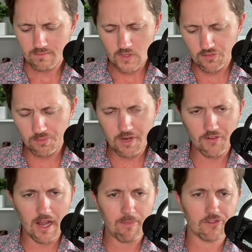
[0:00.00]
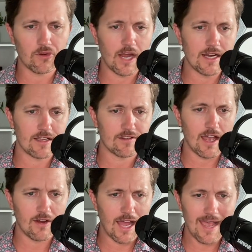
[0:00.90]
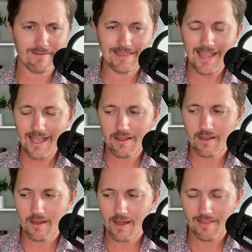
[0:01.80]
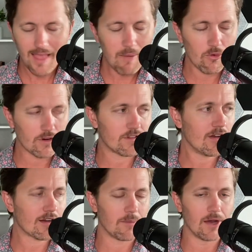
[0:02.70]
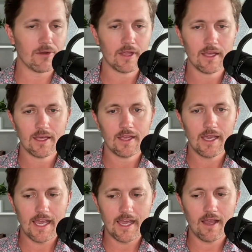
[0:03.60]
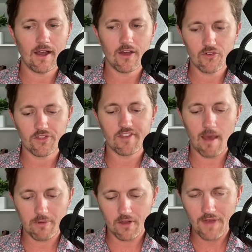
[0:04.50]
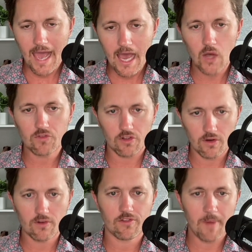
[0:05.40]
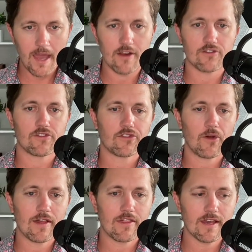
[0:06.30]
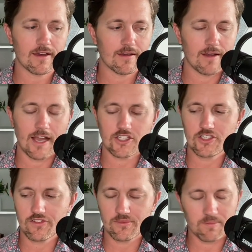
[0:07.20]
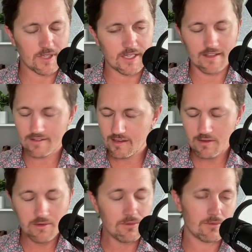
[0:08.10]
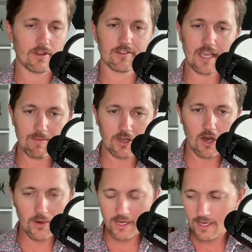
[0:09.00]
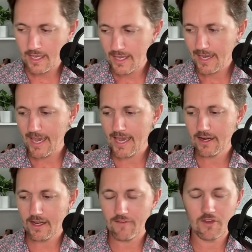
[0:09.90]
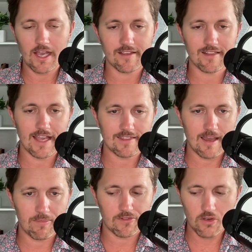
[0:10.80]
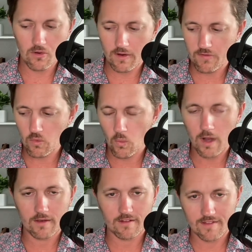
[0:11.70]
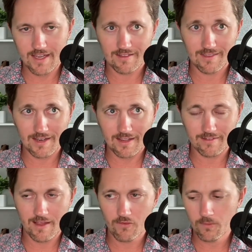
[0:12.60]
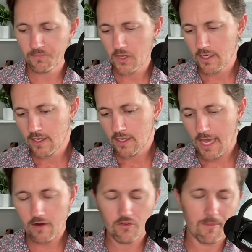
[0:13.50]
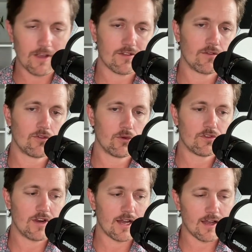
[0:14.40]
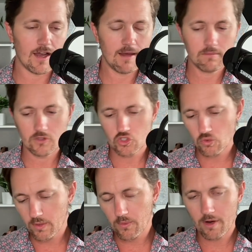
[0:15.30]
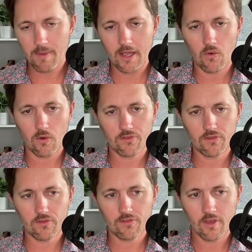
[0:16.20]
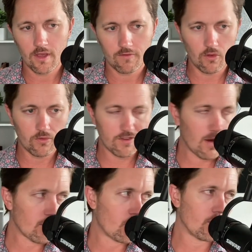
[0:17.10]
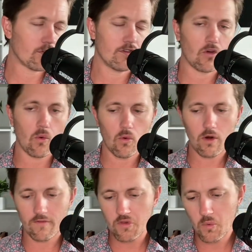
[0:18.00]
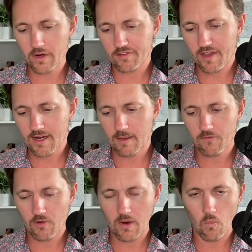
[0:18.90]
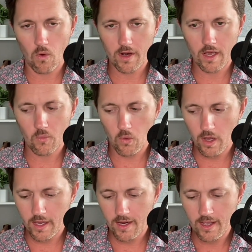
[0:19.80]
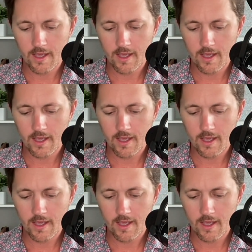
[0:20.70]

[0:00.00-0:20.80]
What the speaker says: some different episode ideas out, I have a lot more to talk about under the topic of how to learn Spanish. So I think I should just continue. Let's keep it going. And if you guys like the episode, if you want to take it to the next level, head over to MexicanFluency.com, join one of my courses, Fluency Hour courses, or if you want to sign up for a one-on-one